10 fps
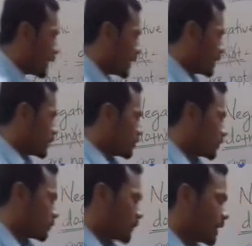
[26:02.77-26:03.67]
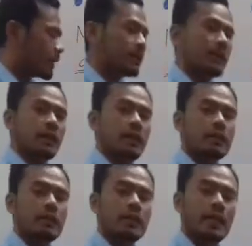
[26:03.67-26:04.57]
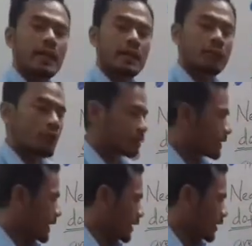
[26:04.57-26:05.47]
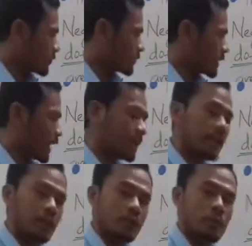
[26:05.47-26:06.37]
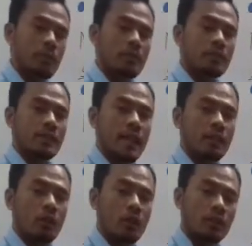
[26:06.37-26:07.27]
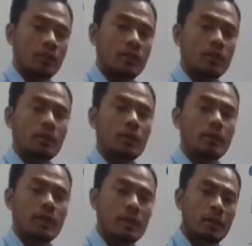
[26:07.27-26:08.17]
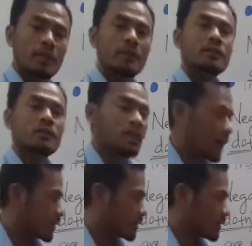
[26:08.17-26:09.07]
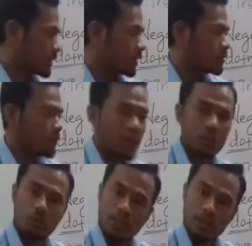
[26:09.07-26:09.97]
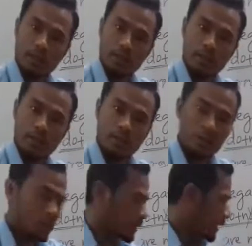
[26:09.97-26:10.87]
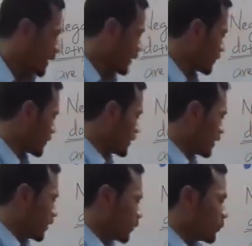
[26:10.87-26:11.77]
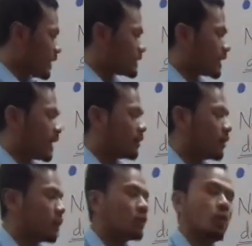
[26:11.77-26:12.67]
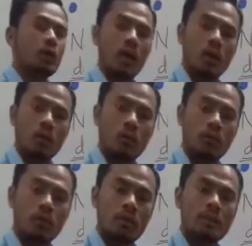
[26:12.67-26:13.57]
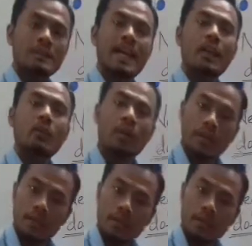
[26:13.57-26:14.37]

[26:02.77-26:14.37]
I make the negative question tag of shall, it will become shall not, will become shan't. Shan't we? Okay, if we shall not go now, shall we?